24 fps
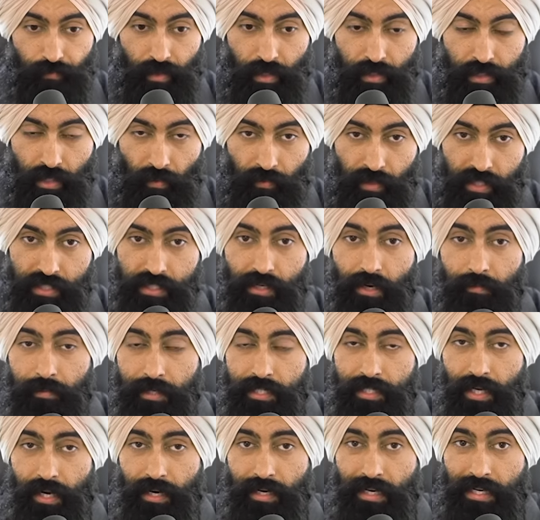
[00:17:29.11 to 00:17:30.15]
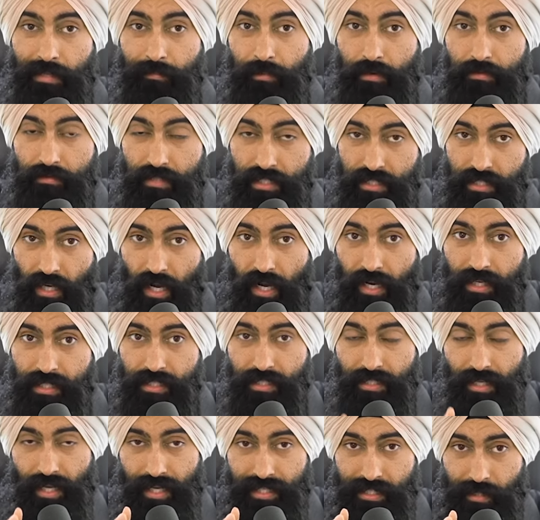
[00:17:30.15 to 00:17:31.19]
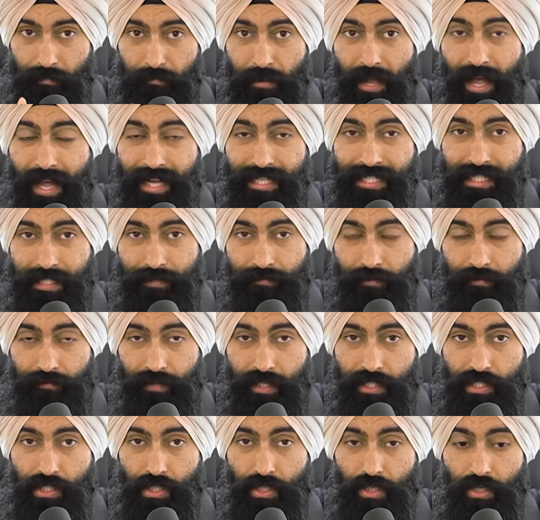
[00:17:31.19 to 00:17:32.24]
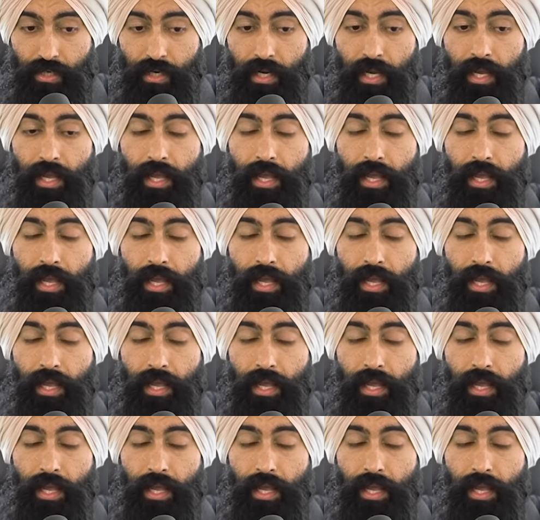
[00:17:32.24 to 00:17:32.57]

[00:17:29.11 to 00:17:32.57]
So I want to start by talking about stocks as a passive investor,